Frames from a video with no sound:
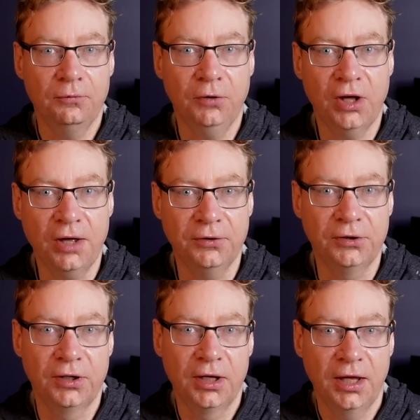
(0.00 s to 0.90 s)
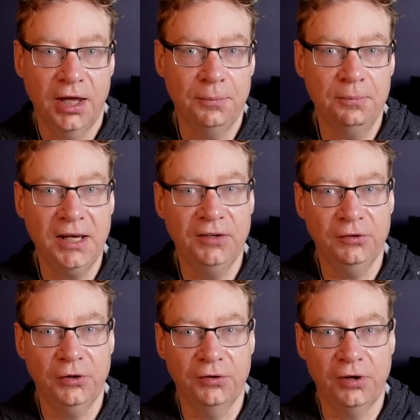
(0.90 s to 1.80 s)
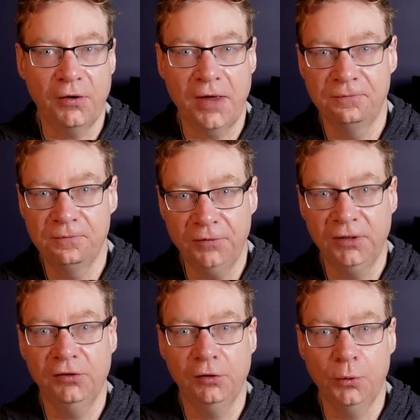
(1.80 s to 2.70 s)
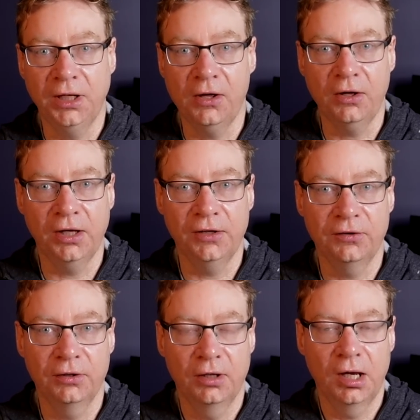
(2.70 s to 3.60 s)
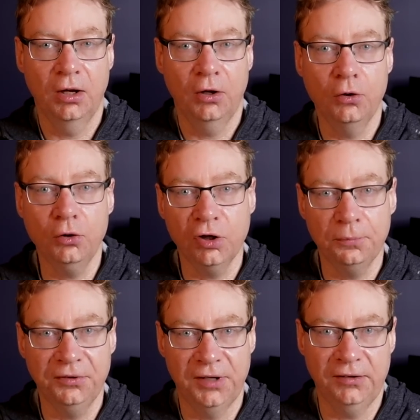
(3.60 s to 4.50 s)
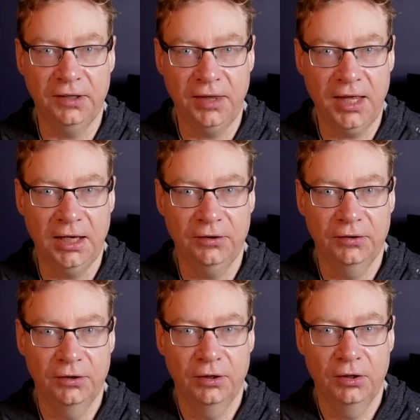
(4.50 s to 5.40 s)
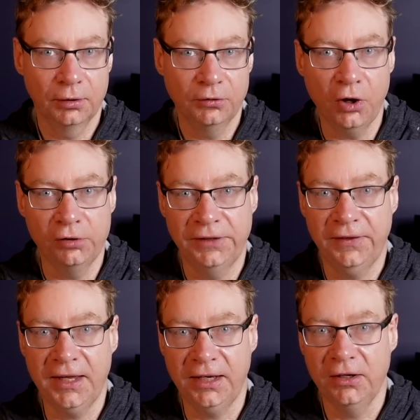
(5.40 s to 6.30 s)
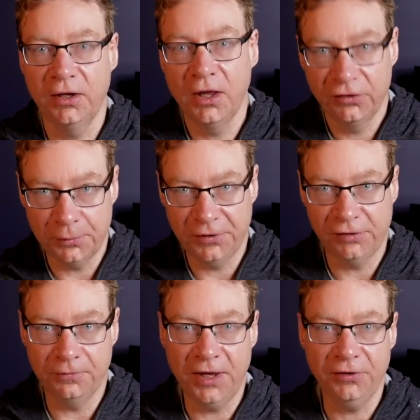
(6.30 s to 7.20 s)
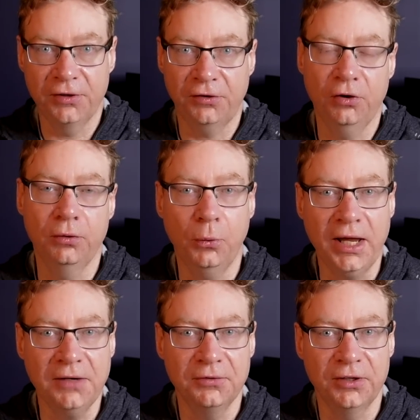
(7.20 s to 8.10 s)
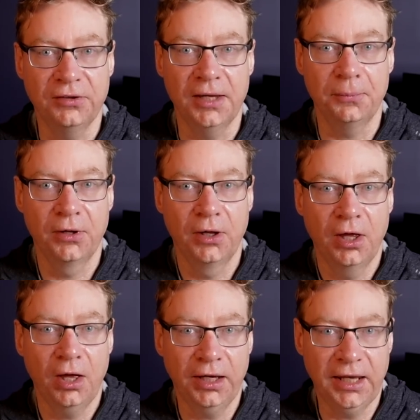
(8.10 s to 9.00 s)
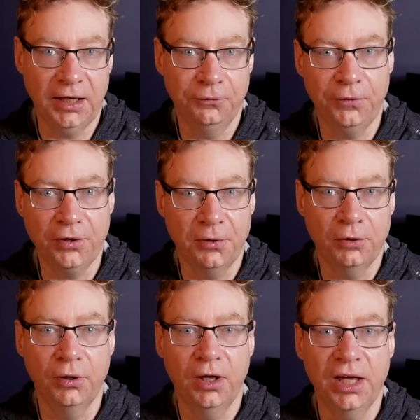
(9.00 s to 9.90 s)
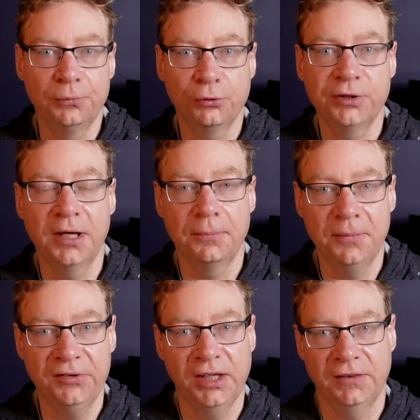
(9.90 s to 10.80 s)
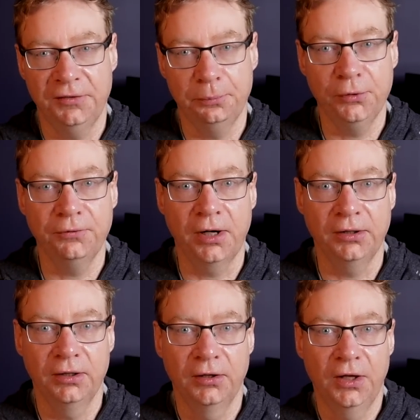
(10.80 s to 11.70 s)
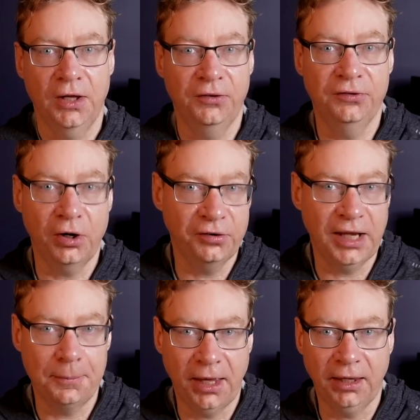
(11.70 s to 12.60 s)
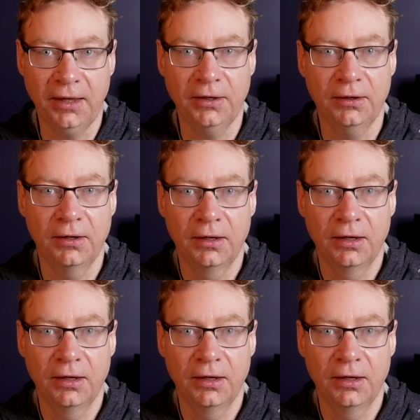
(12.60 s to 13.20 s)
Recovered, and many stocks are at fifty-two week highs. Who could have predicted that? Not only that, some of these investors who are waiting for the dip are getting FOMO and worried about missing this bull run and starting to get back in.